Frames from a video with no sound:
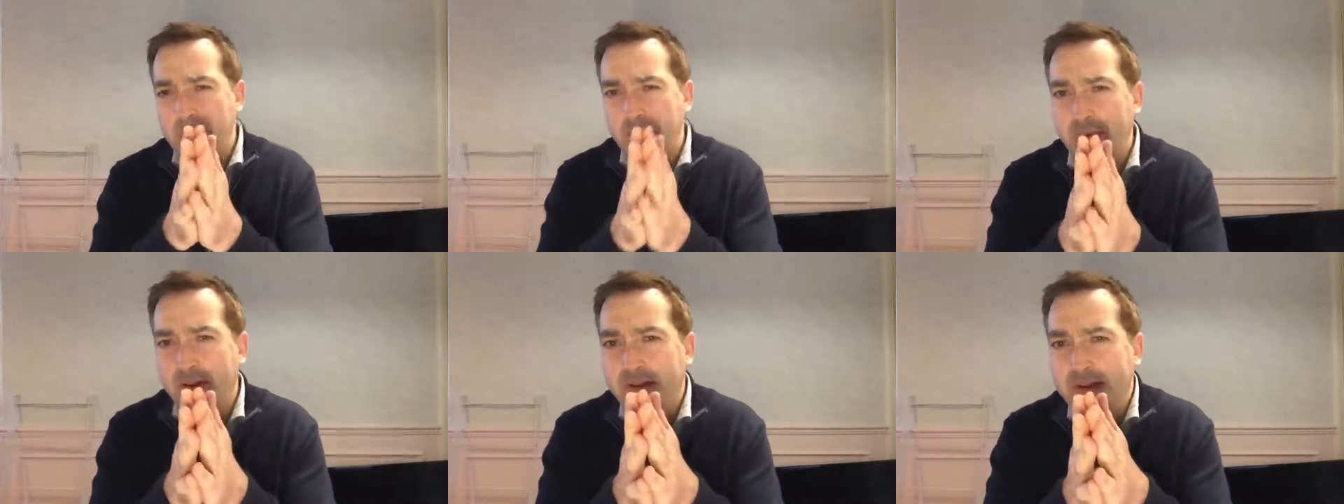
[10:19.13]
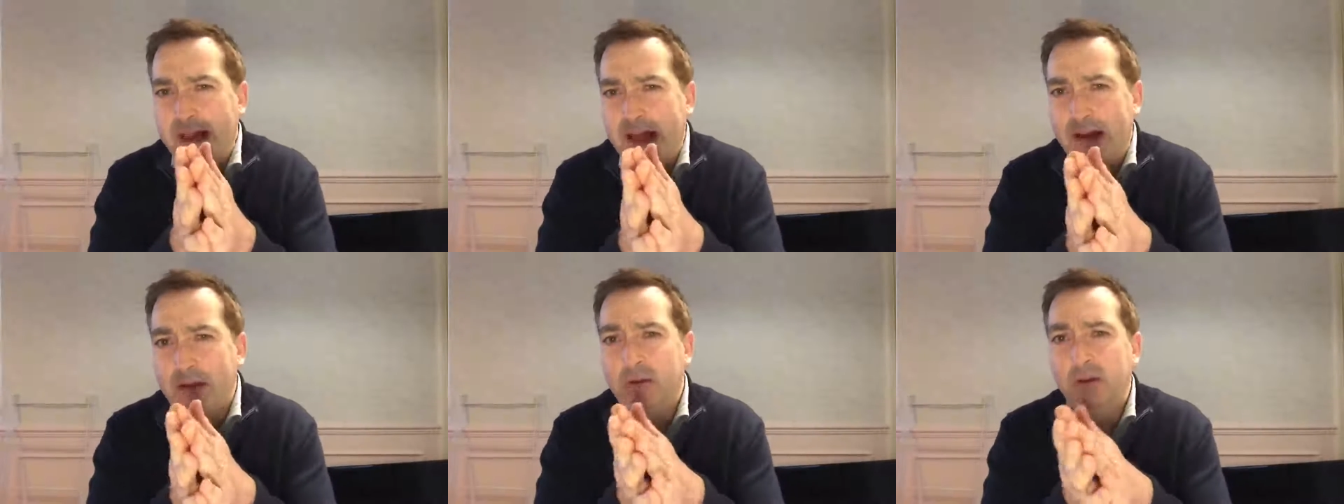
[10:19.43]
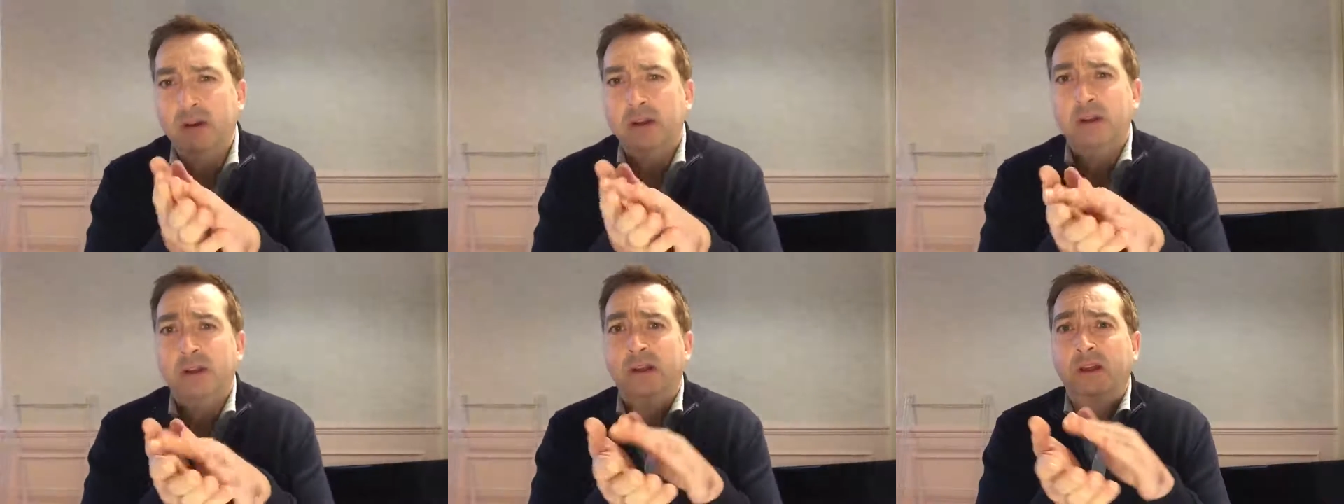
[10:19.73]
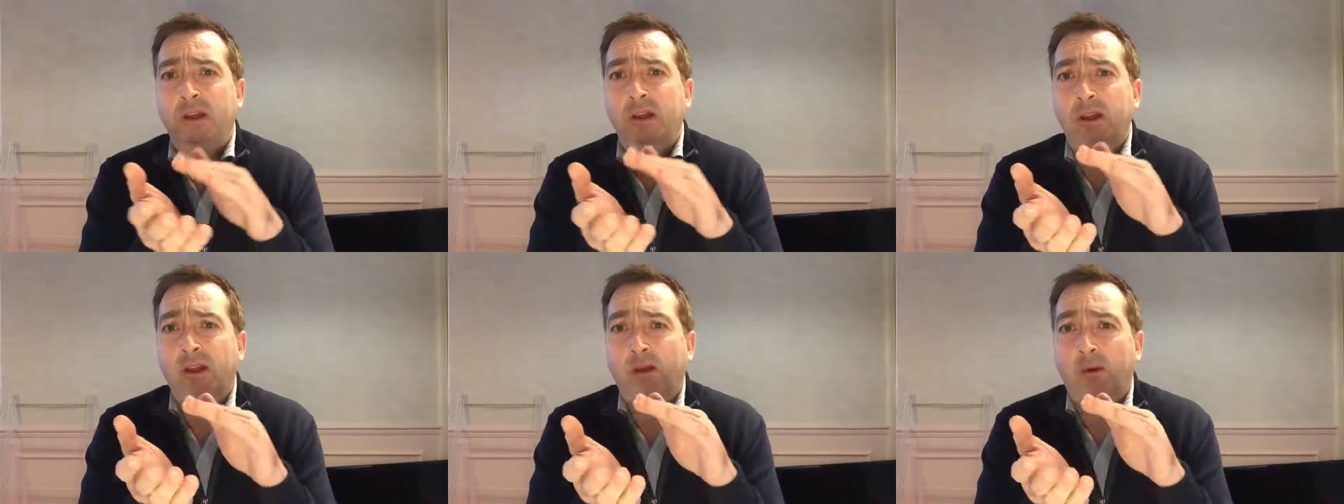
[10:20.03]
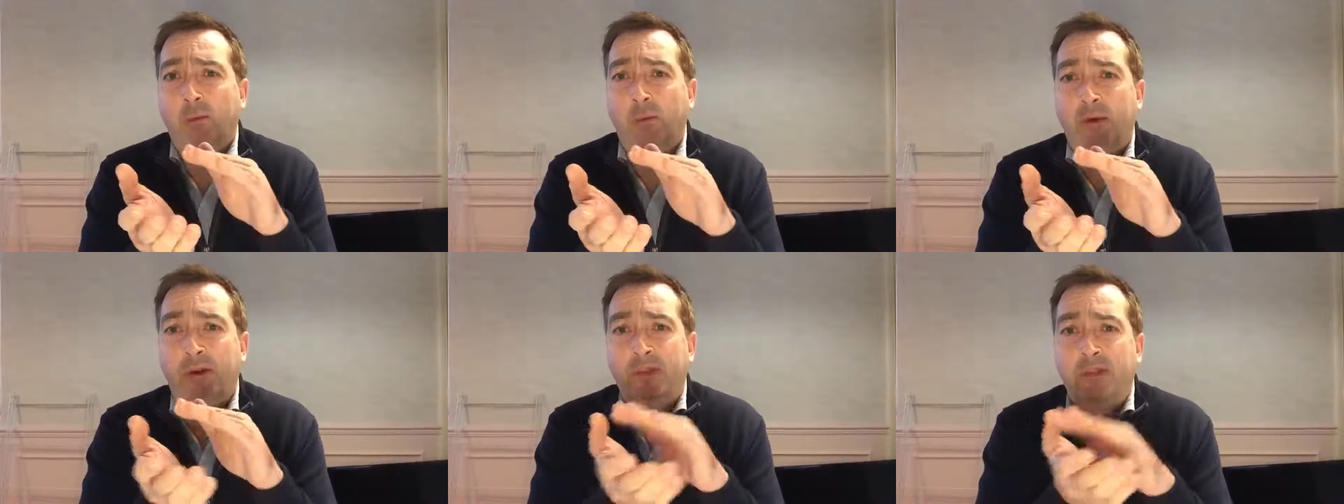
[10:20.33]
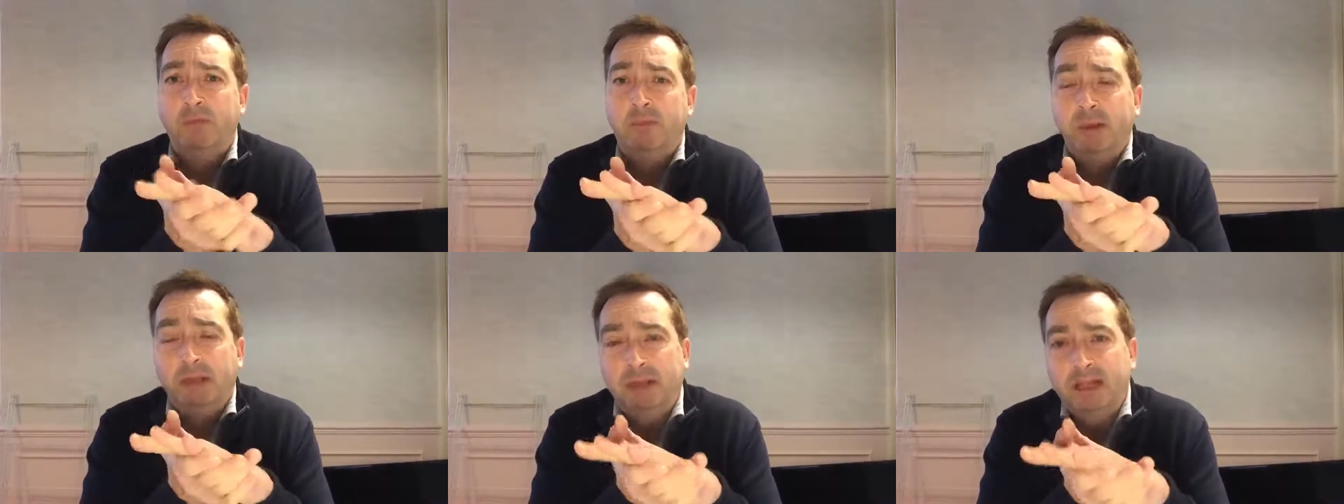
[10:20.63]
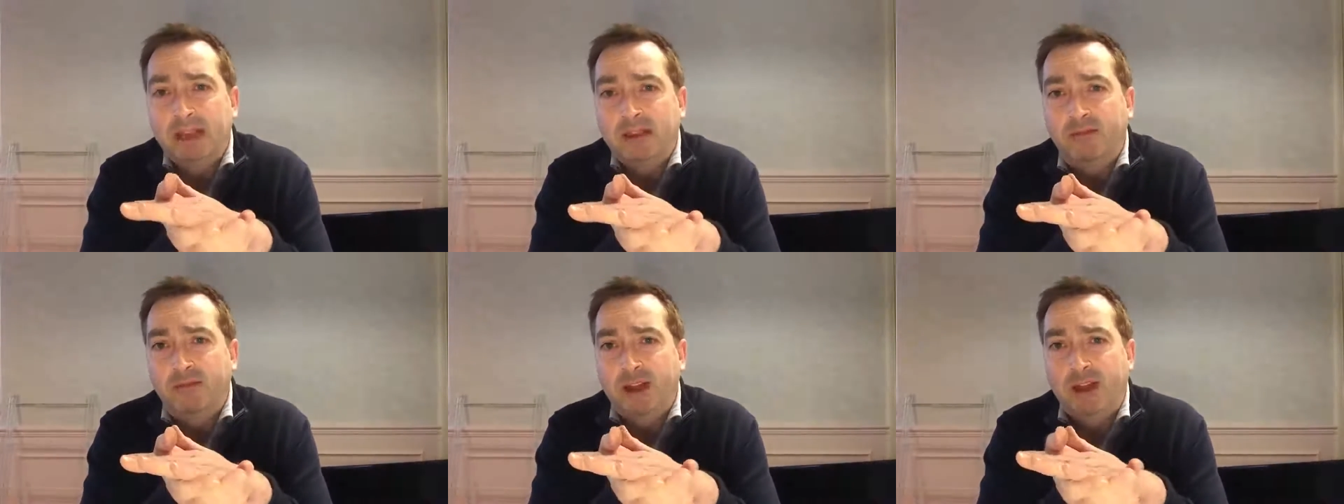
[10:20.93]
But now we're at the
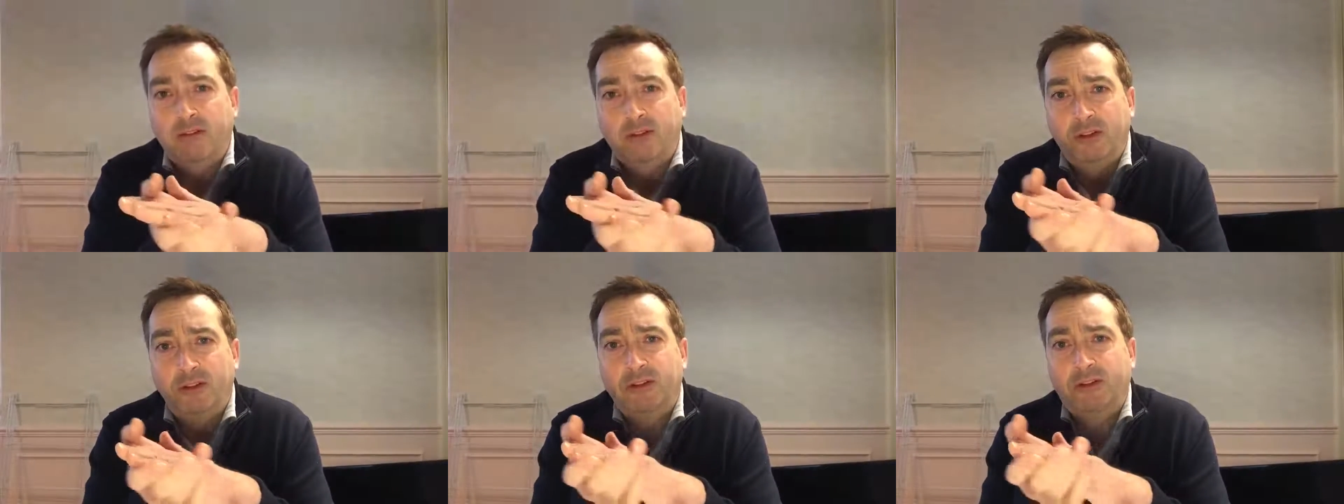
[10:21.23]
belief level.